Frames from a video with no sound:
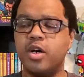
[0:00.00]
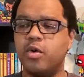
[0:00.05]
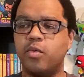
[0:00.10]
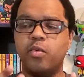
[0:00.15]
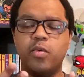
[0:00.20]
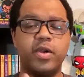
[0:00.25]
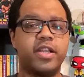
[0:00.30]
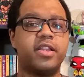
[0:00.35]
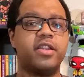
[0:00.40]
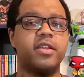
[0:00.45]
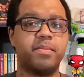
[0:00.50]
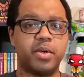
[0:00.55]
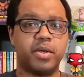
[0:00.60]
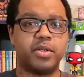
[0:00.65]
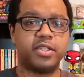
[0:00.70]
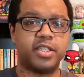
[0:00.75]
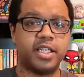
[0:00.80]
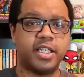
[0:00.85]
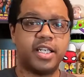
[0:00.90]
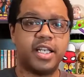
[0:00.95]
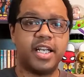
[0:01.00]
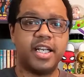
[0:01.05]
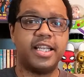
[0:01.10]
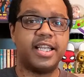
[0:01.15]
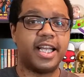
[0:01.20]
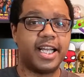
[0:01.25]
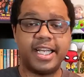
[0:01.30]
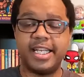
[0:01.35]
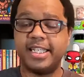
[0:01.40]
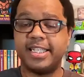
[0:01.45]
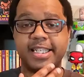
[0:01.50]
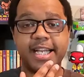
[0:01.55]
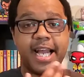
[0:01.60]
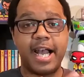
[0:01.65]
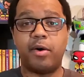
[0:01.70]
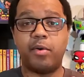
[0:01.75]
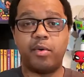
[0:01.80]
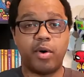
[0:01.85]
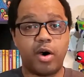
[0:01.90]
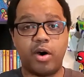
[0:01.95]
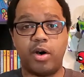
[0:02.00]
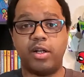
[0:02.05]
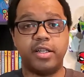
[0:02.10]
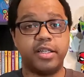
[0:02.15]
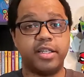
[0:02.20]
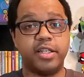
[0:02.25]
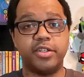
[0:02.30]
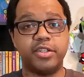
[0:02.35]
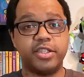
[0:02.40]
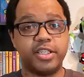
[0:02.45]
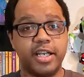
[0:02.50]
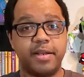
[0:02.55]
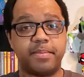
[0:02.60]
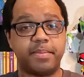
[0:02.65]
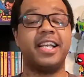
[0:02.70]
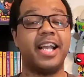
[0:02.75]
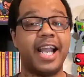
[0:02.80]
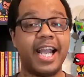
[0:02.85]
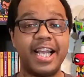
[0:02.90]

with the person that is now on their ship.